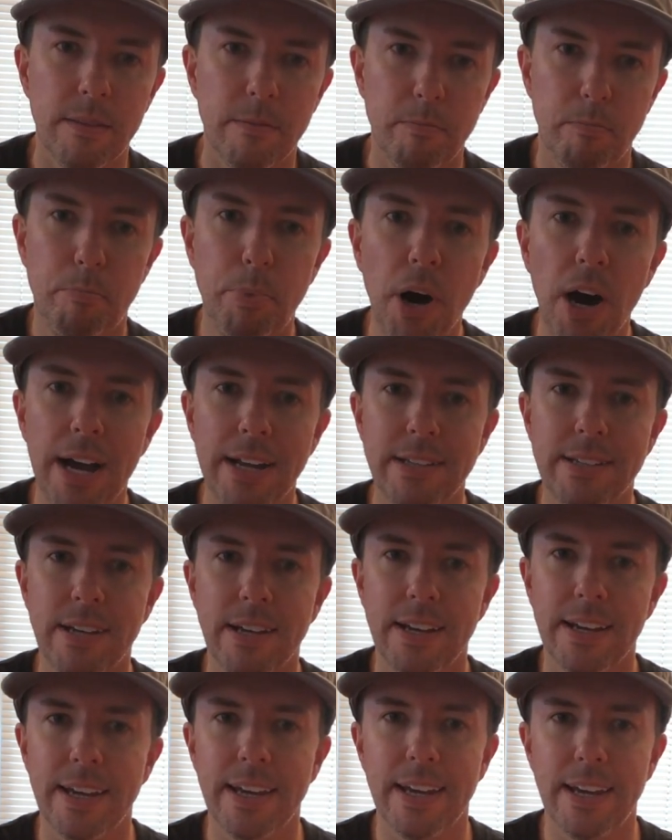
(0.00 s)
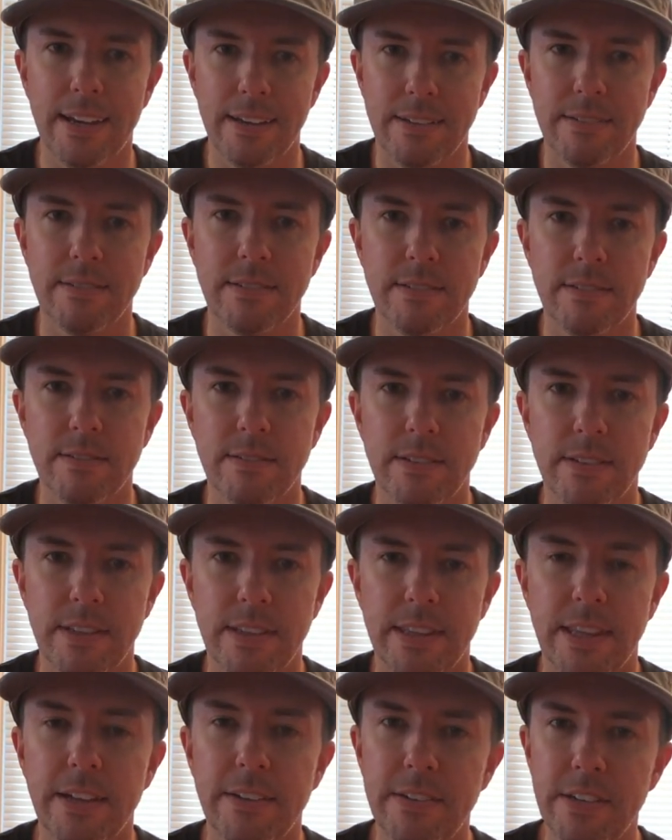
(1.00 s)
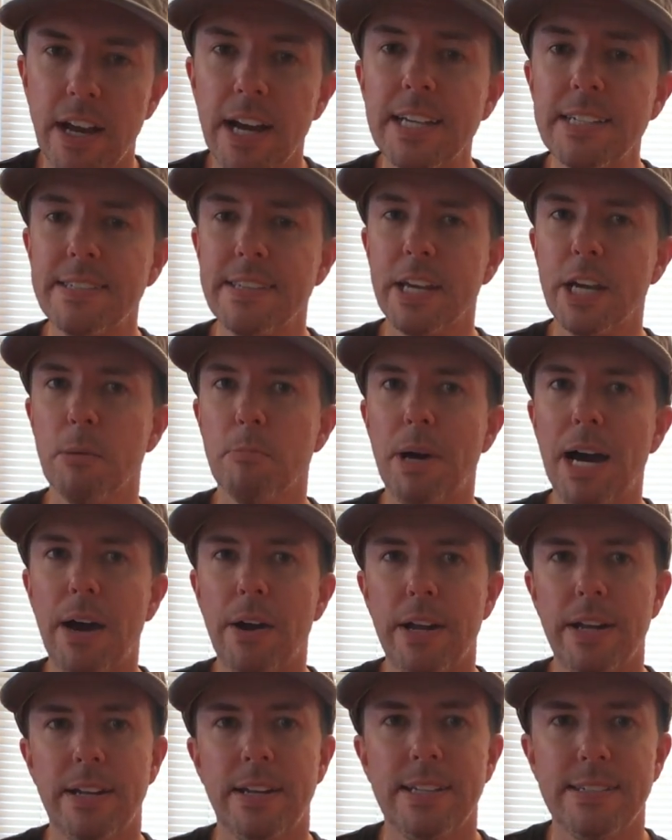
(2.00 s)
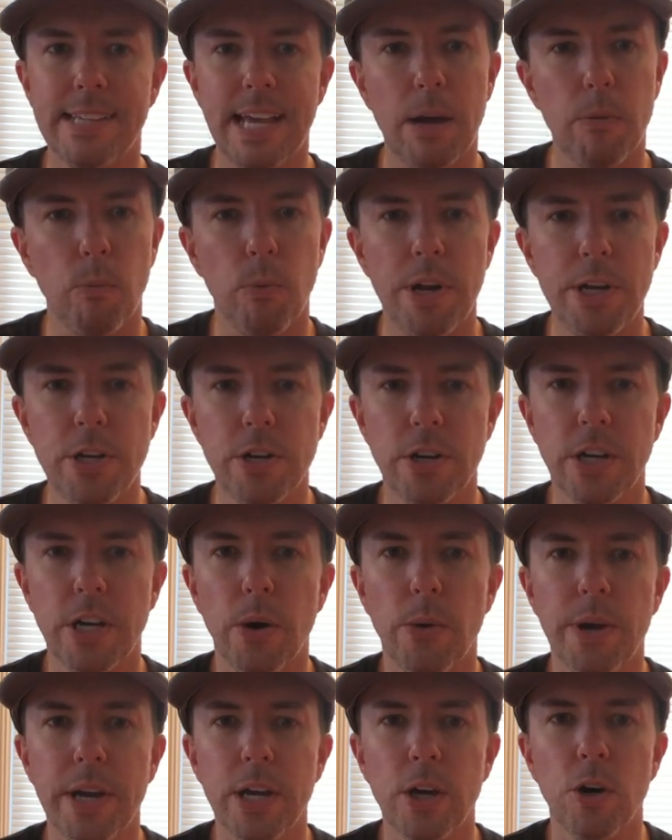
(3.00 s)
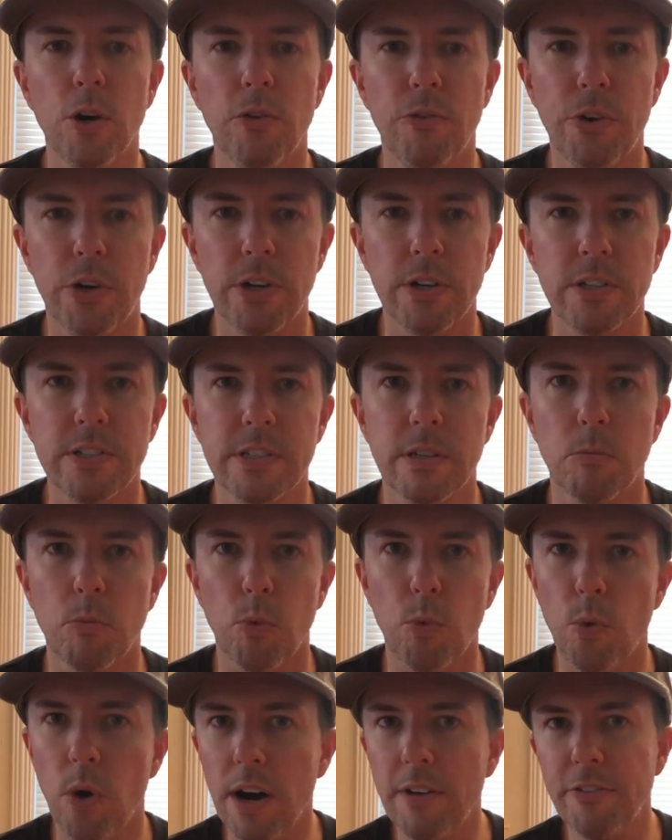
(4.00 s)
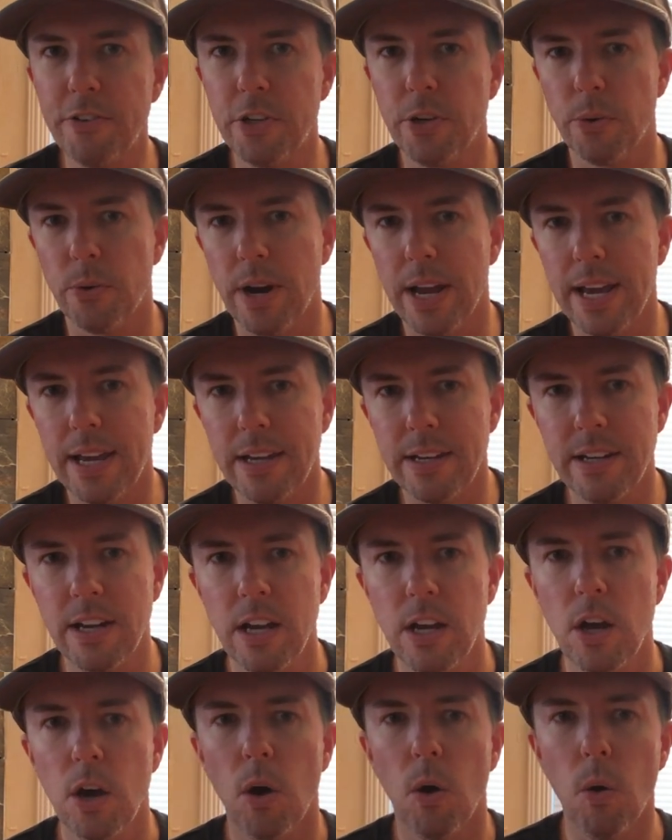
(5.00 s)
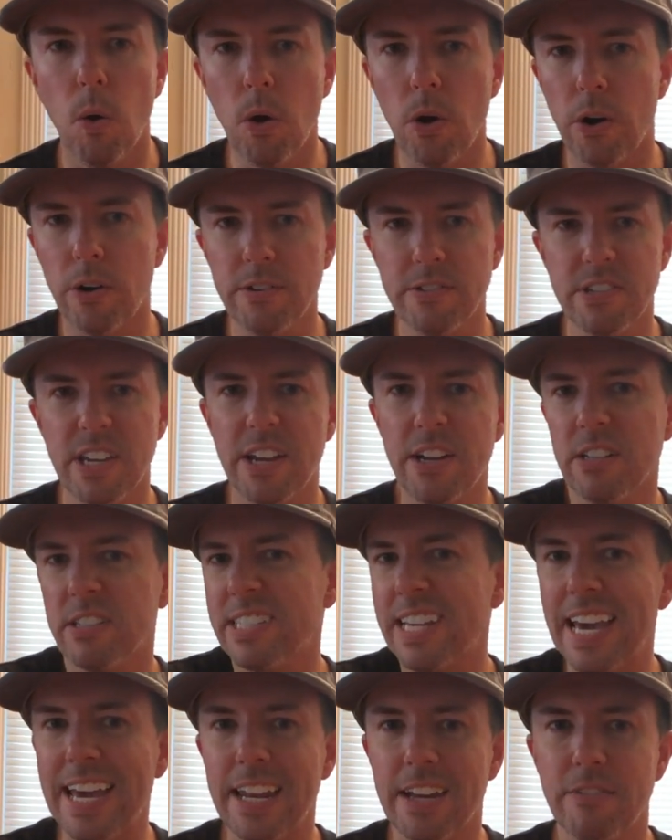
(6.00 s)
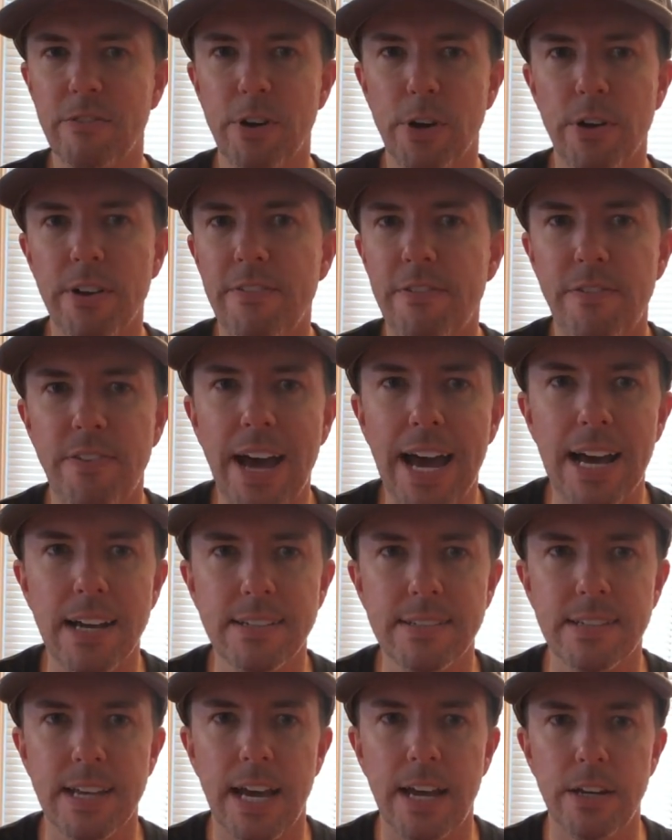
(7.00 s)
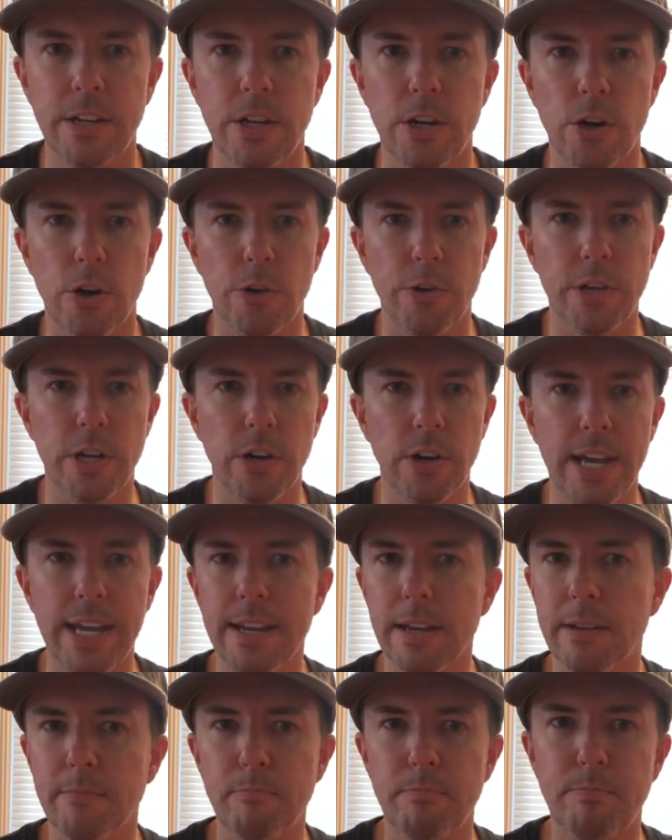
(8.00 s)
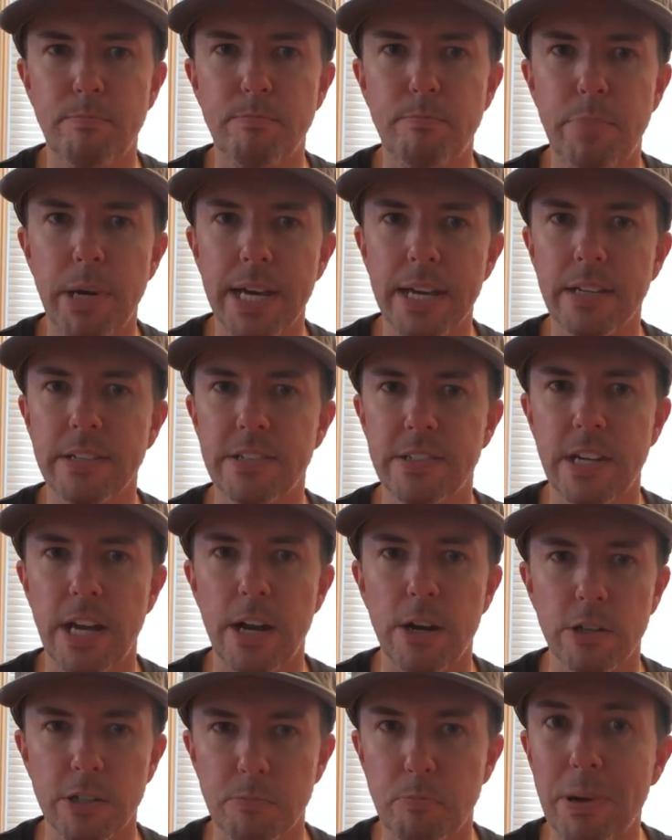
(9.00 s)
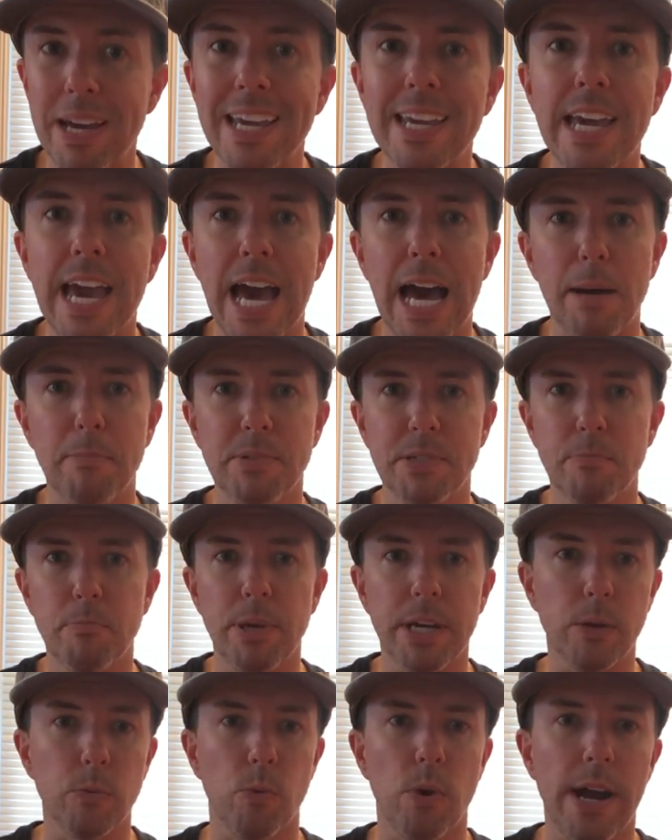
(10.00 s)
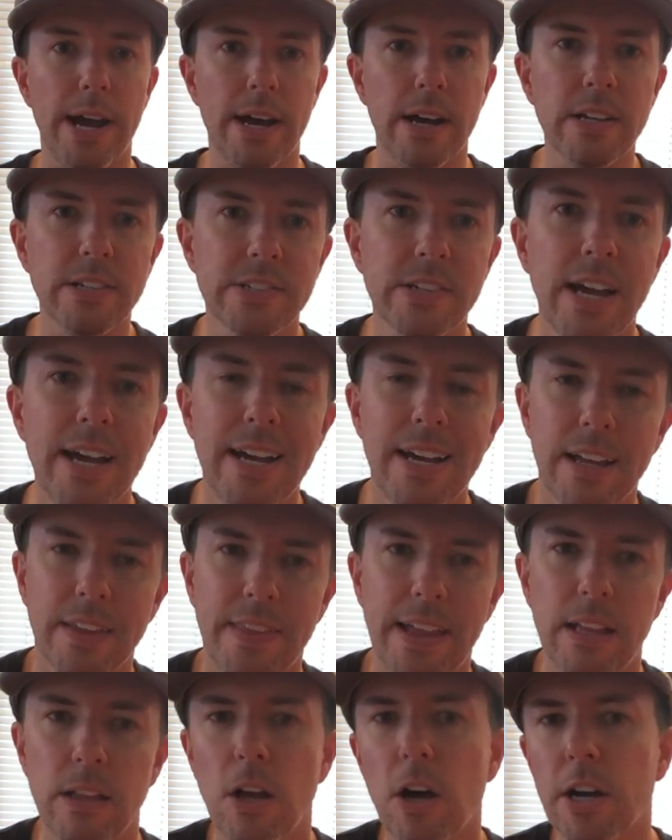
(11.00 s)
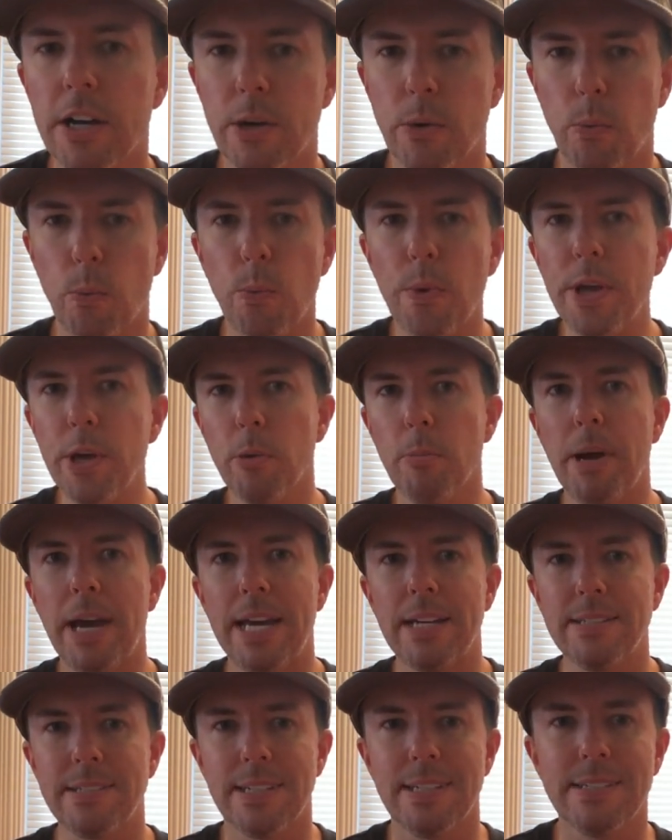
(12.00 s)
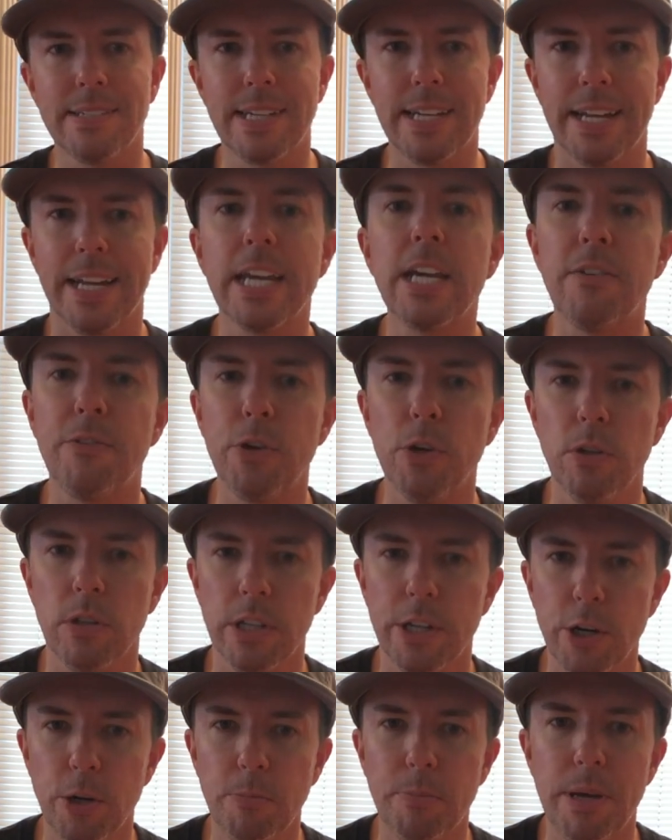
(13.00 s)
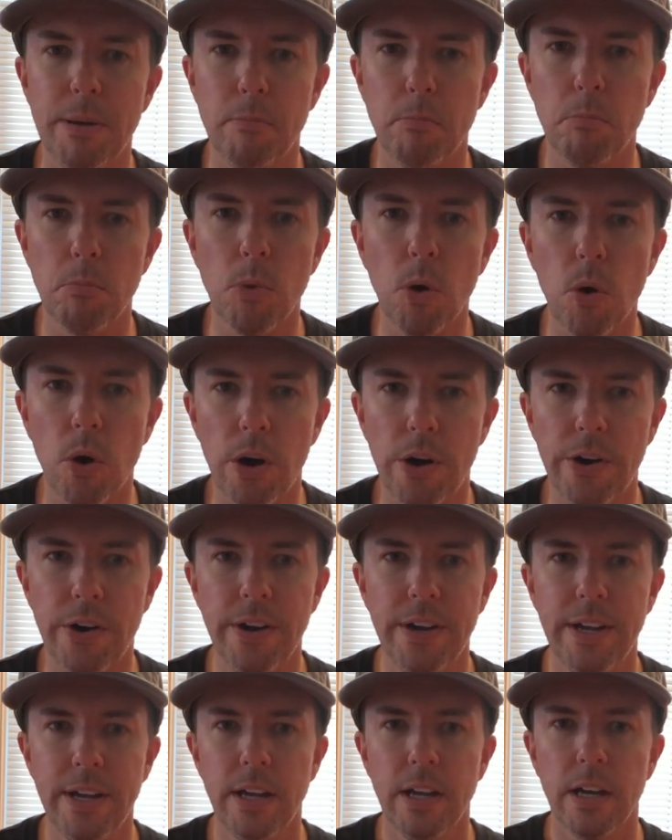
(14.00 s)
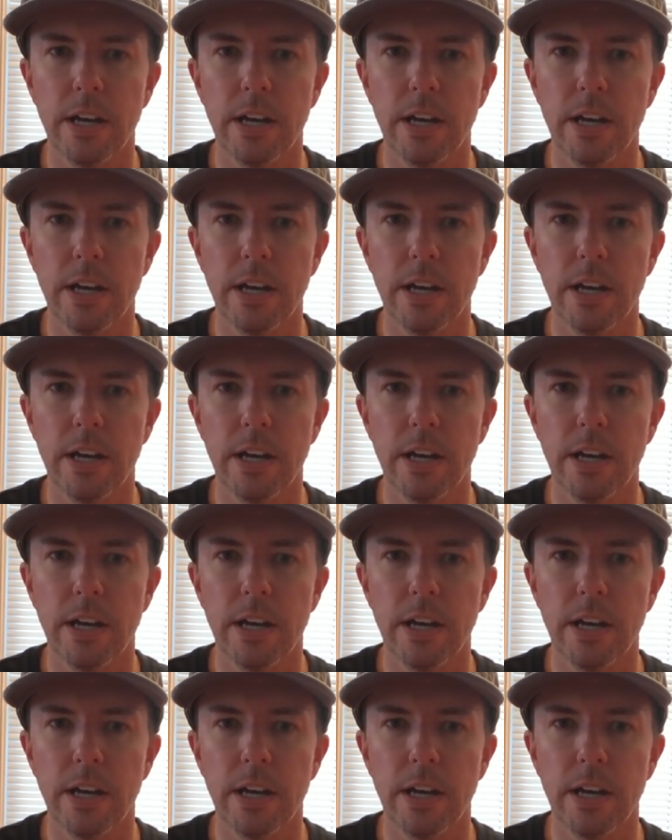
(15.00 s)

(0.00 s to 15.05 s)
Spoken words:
But the nice thing about it is that when you're going over some rough terrain, or say you're skating very fast and you're hitting big stairs, big gaps, big rails, that longer wheelbase is going to give you a little bit more